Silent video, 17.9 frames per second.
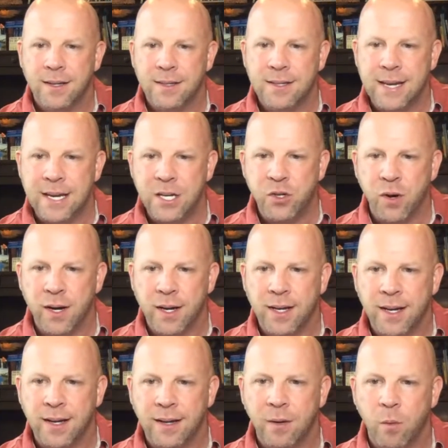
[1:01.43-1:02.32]

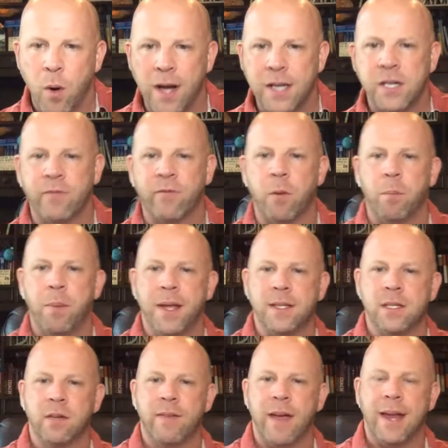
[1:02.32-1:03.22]
Dietrich watching from
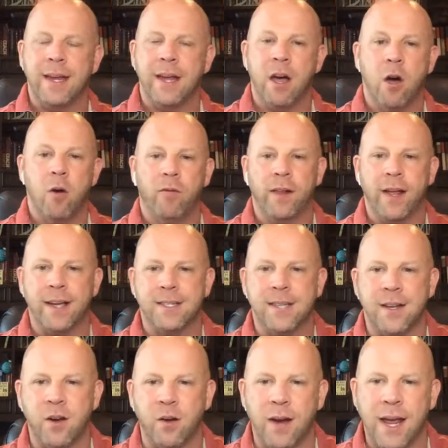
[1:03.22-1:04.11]
Pennsylvania. Hopefully I
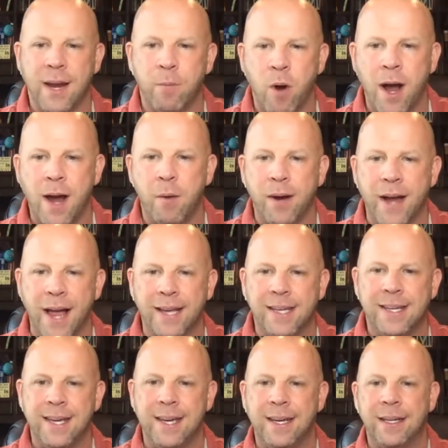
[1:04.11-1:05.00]
said your name right. We got
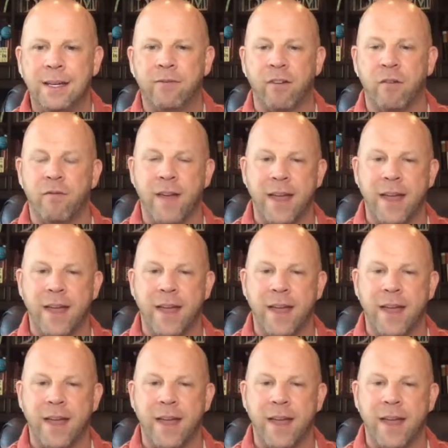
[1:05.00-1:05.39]
Ken from